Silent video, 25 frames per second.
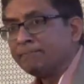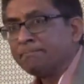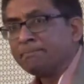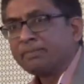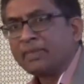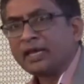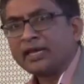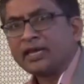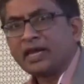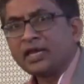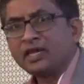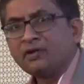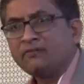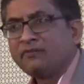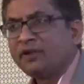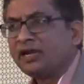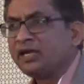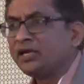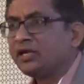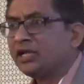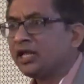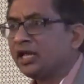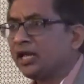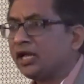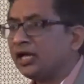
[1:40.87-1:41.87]
again
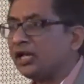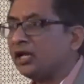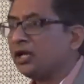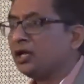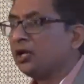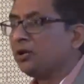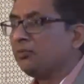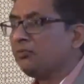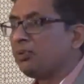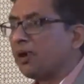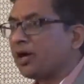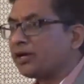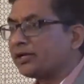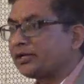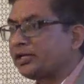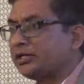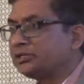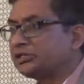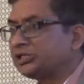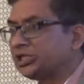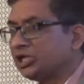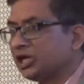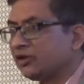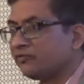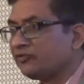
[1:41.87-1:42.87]
when the
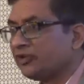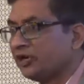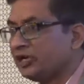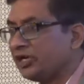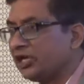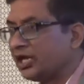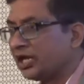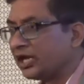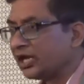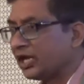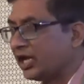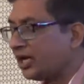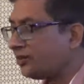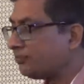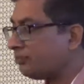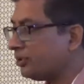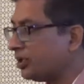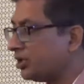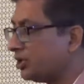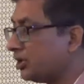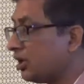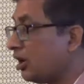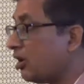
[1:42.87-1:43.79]
partition of India happened,